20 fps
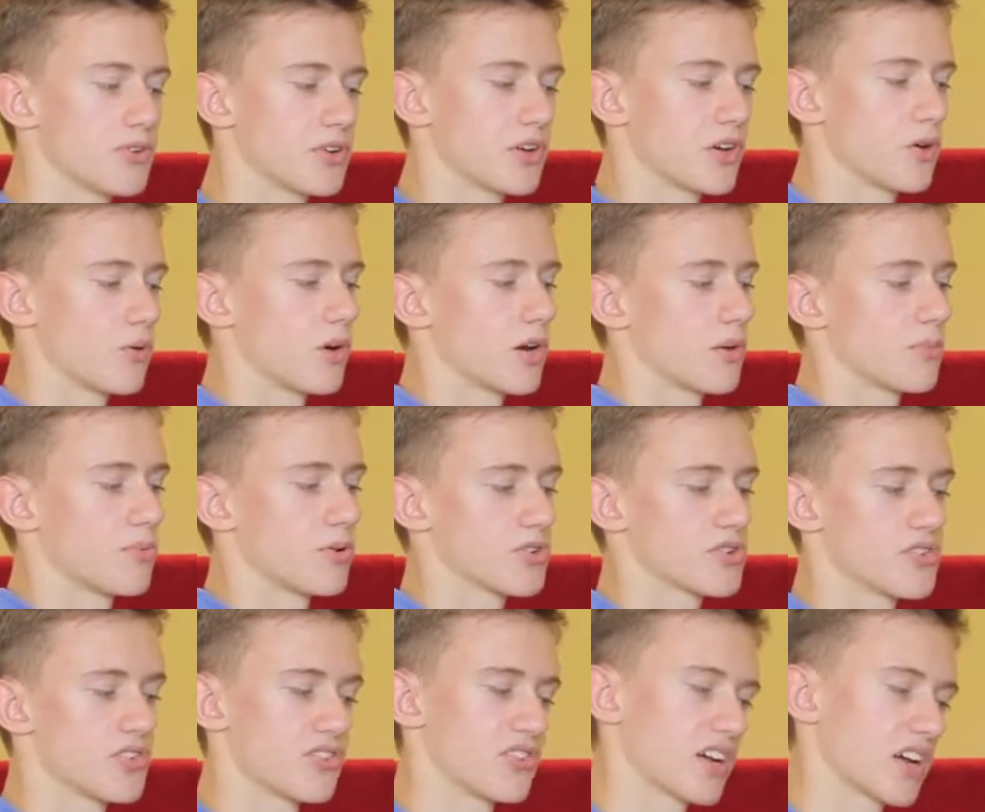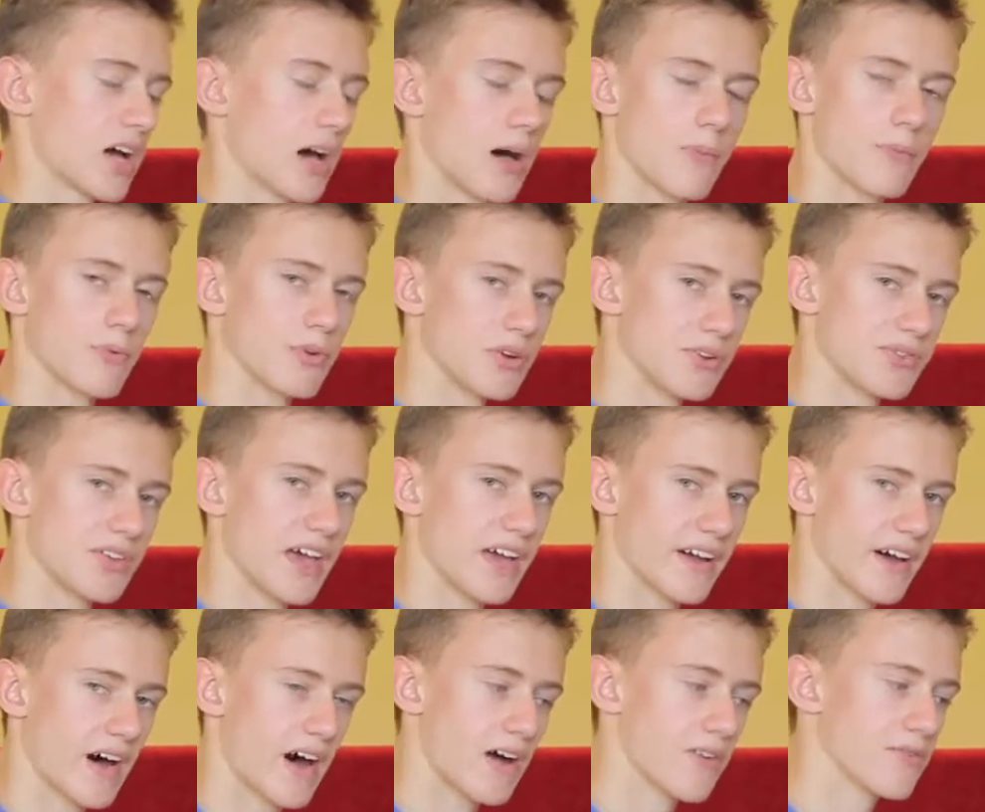so you're going to want to push the stick up when you
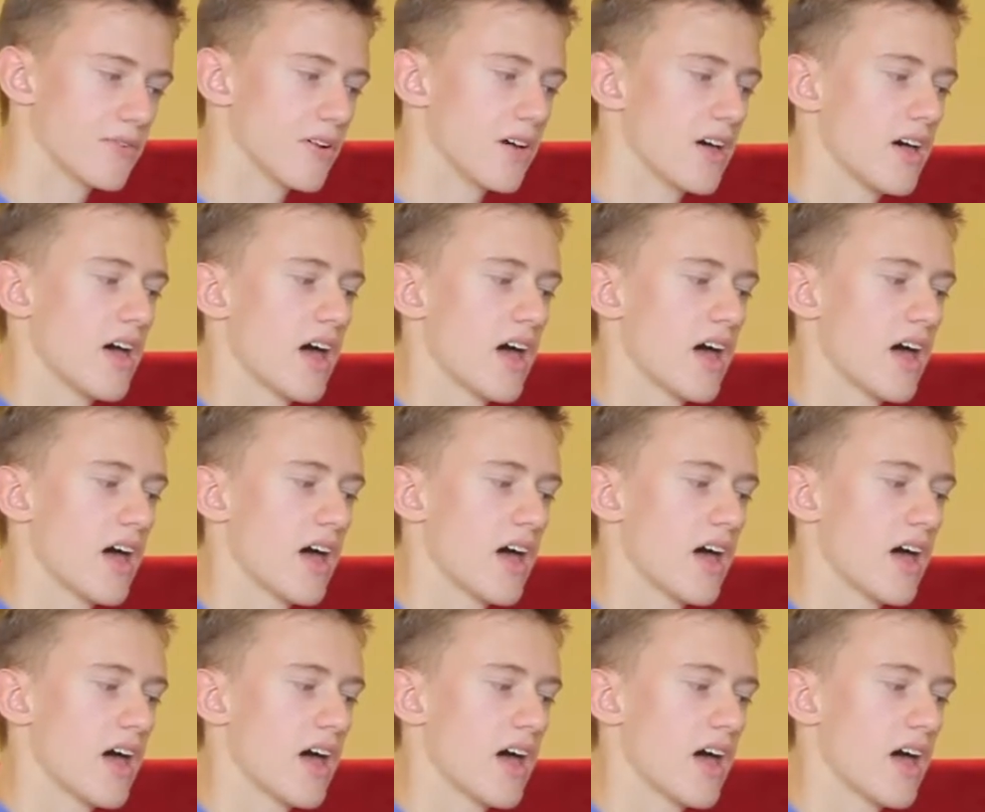take off,